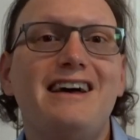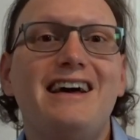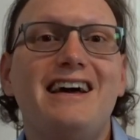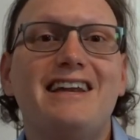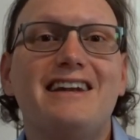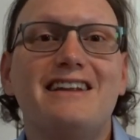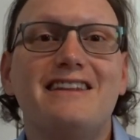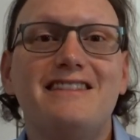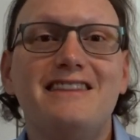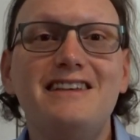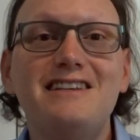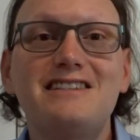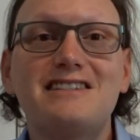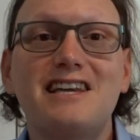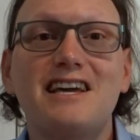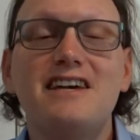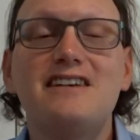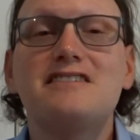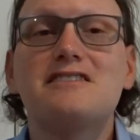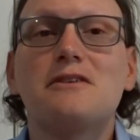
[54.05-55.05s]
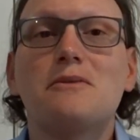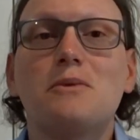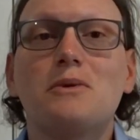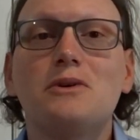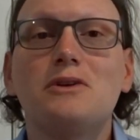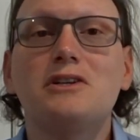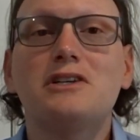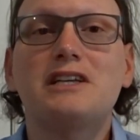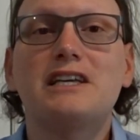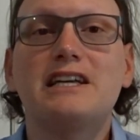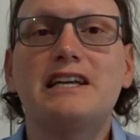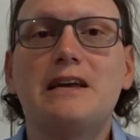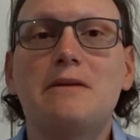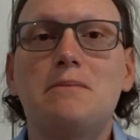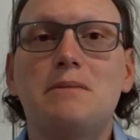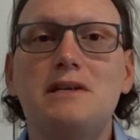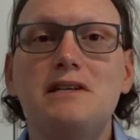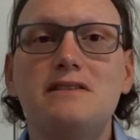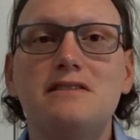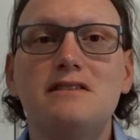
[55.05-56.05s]
And in this case, we're looking at
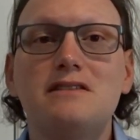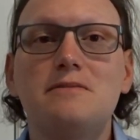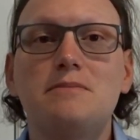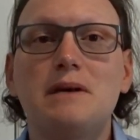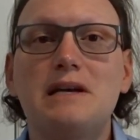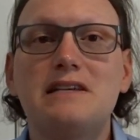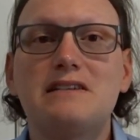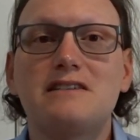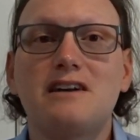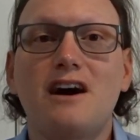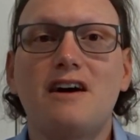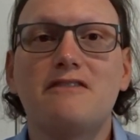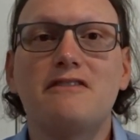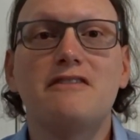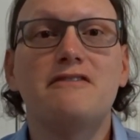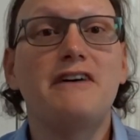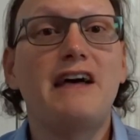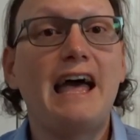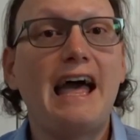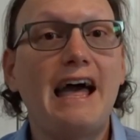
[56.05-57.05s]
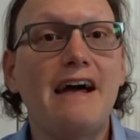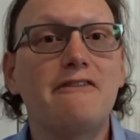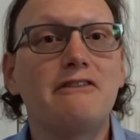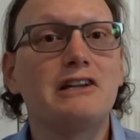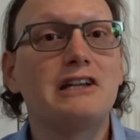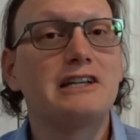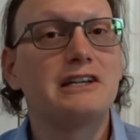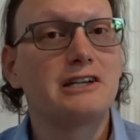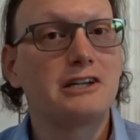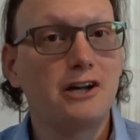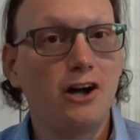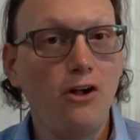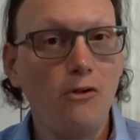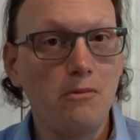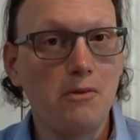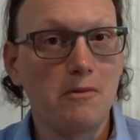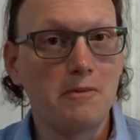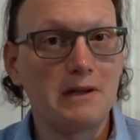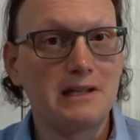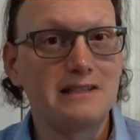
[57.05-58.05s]
pieces based off of Evelyn
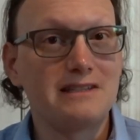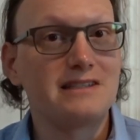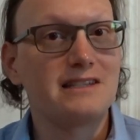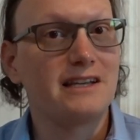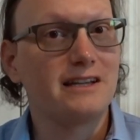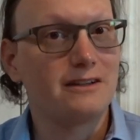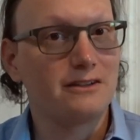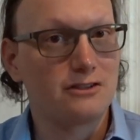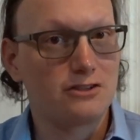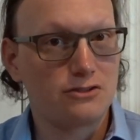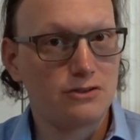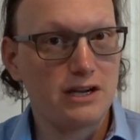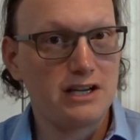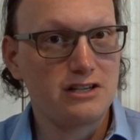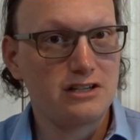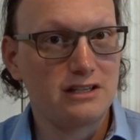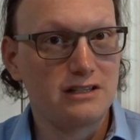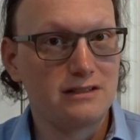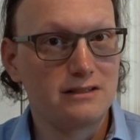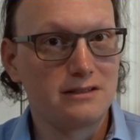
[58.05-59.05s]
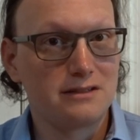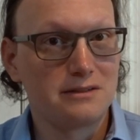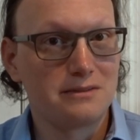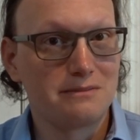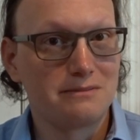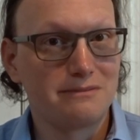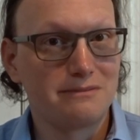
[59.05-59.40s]
Copelman's illustrations.